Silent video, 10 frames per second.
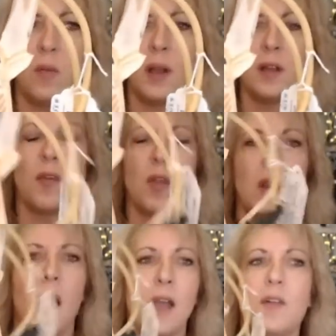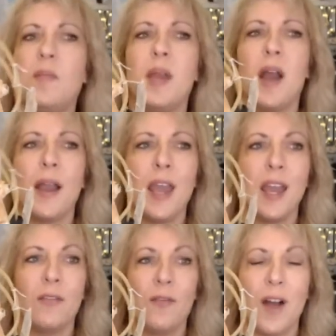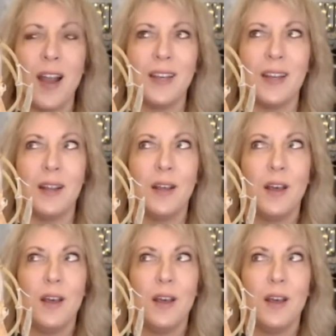one, and for the life of me, I can't find it.